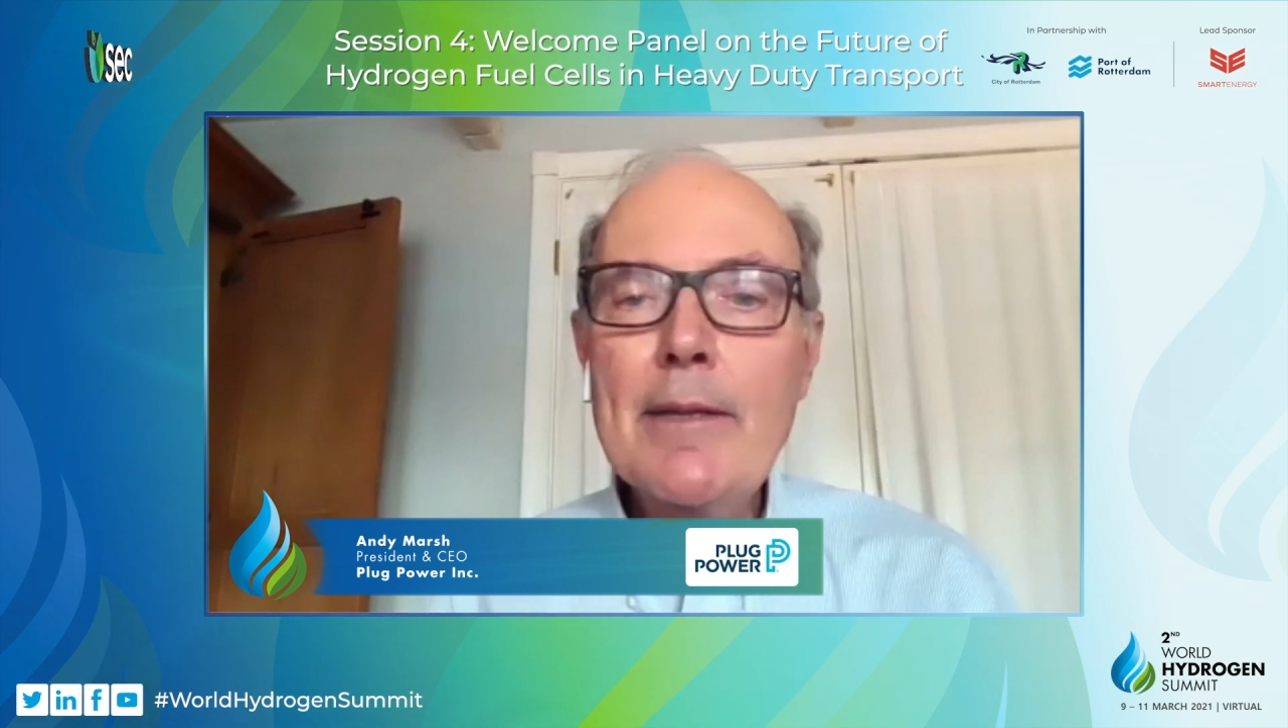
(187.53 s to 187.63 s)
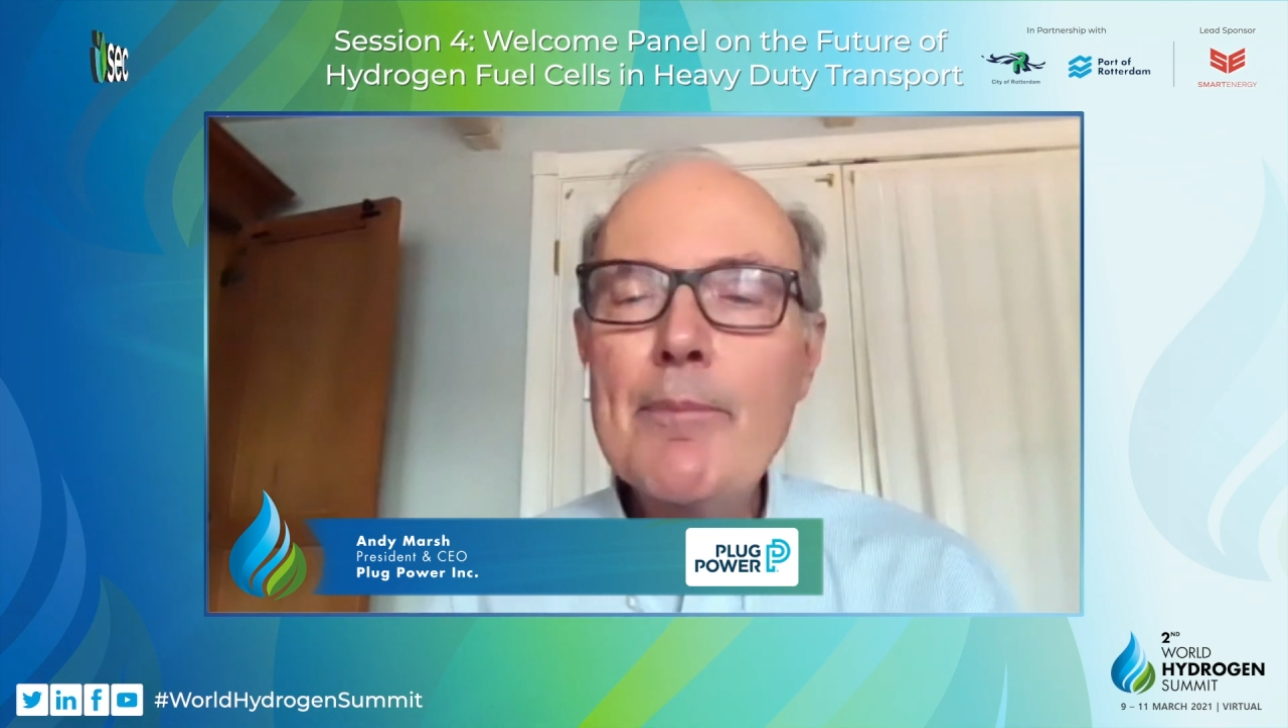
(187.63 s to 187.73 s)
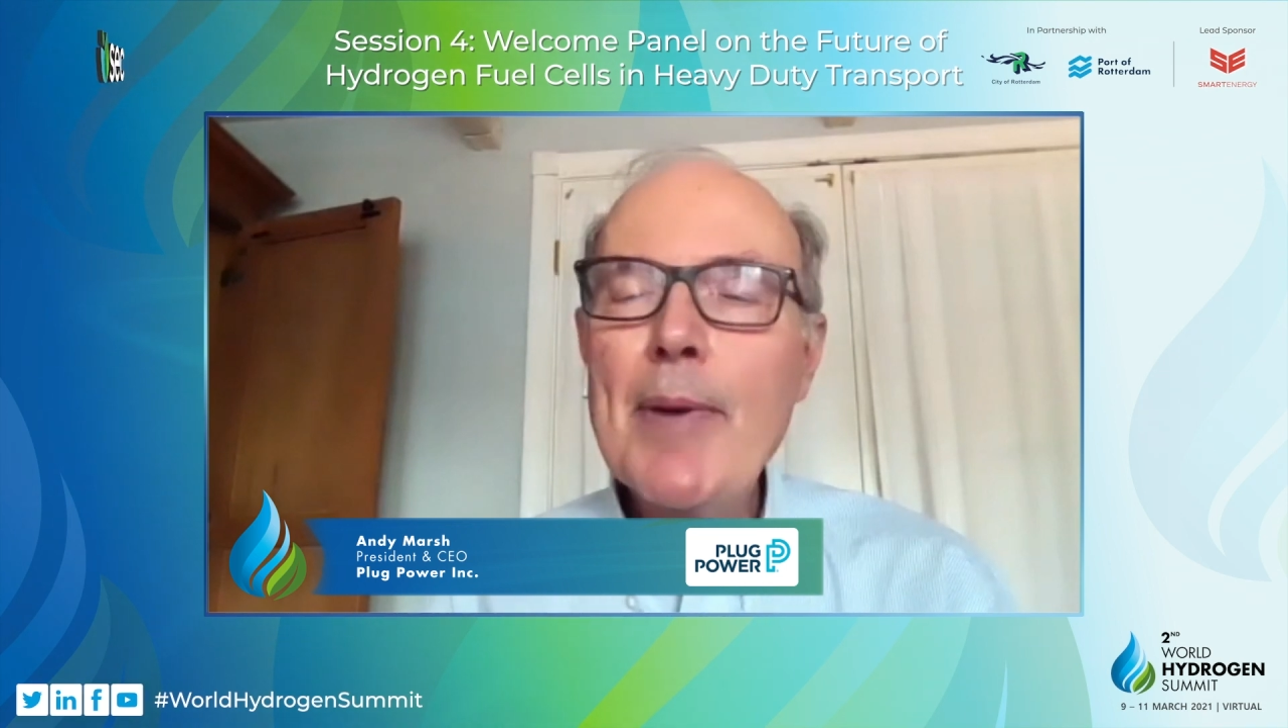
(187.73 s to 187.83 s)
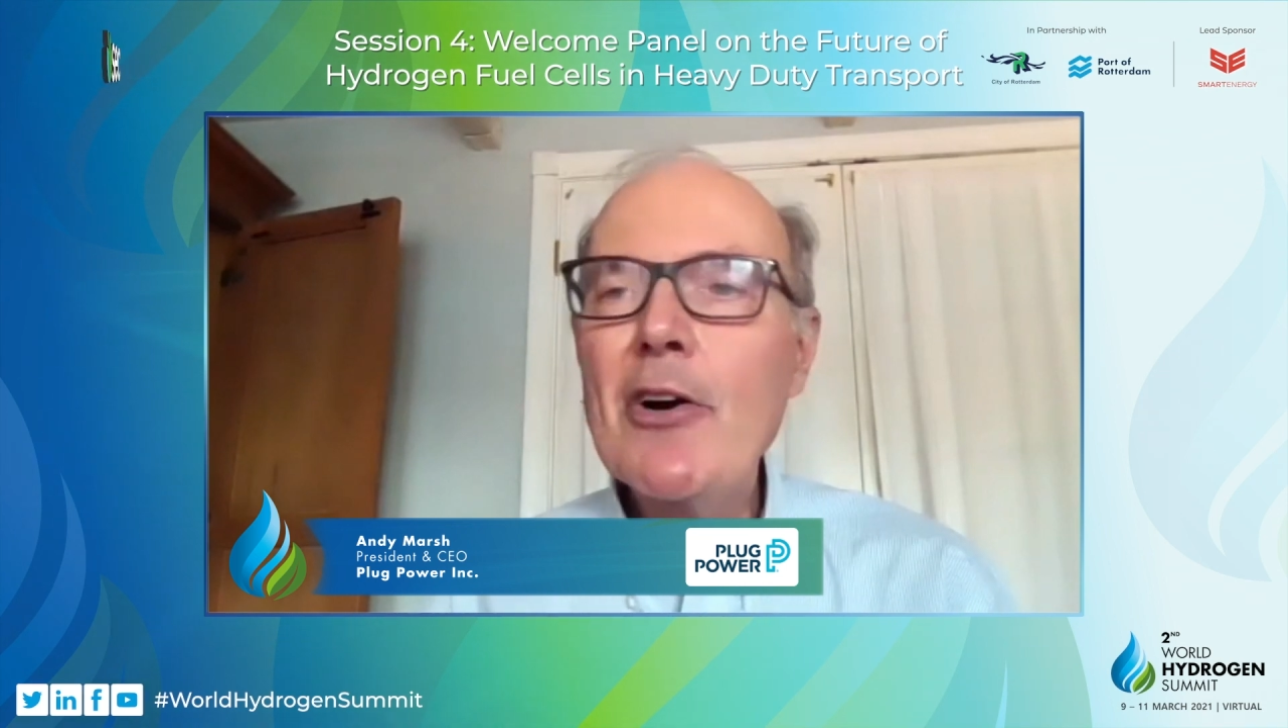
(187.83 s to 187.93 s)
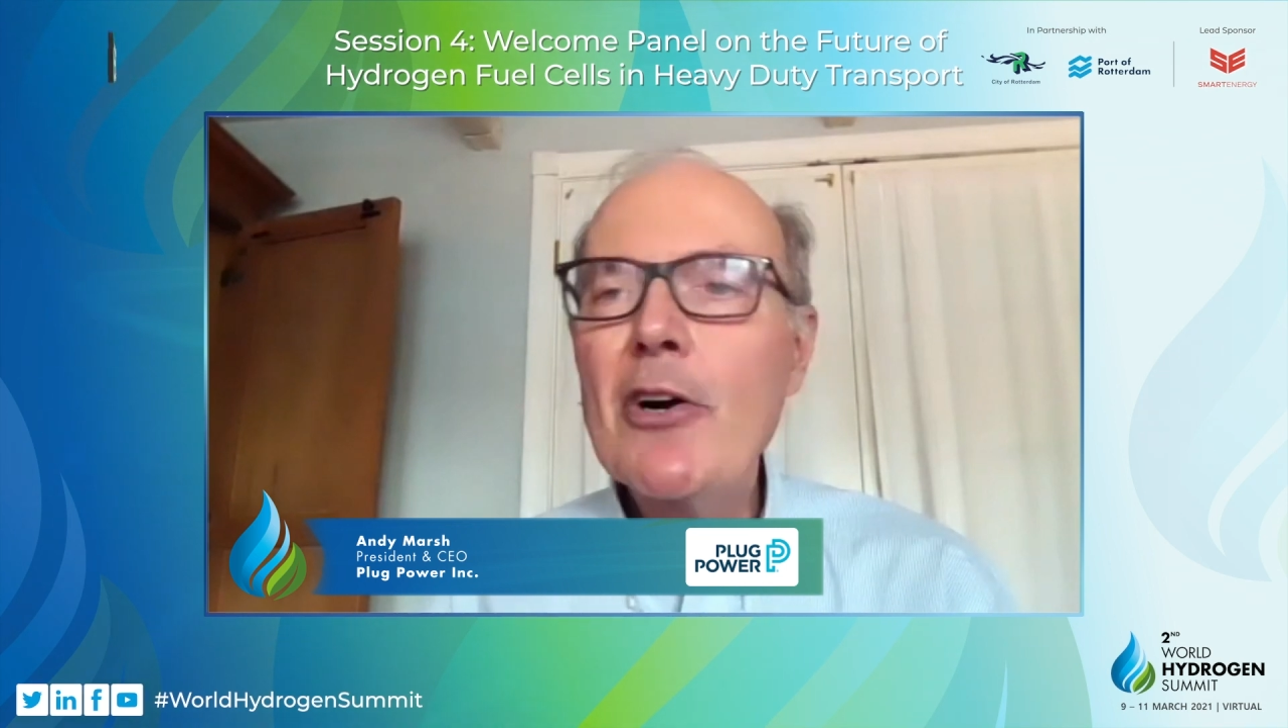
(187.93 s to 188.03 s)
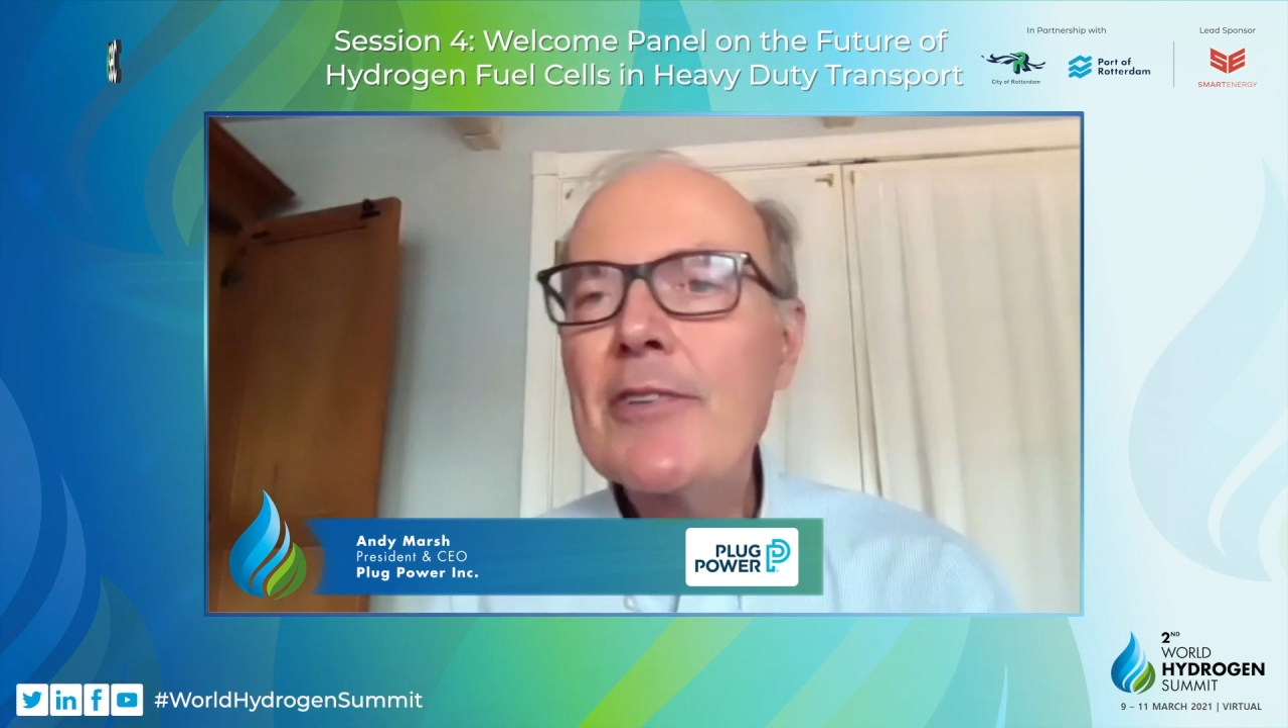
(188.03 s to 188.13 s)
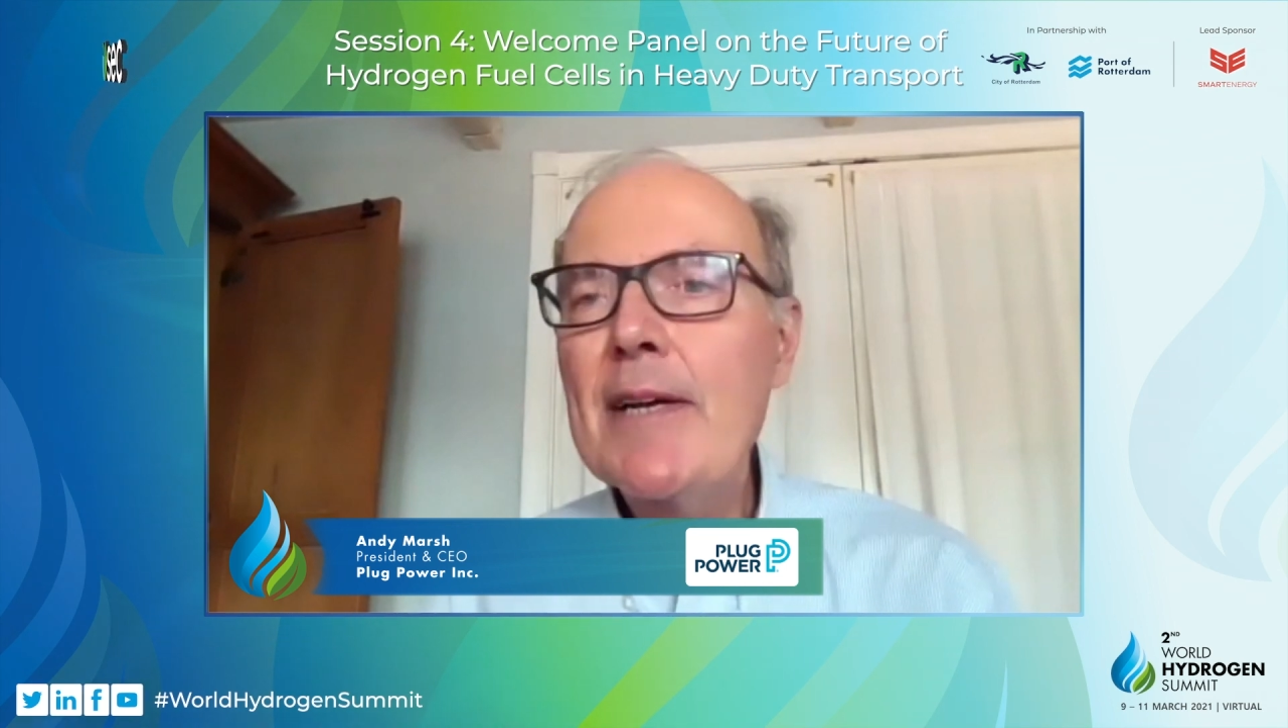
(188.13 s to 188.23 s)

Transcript: the payoff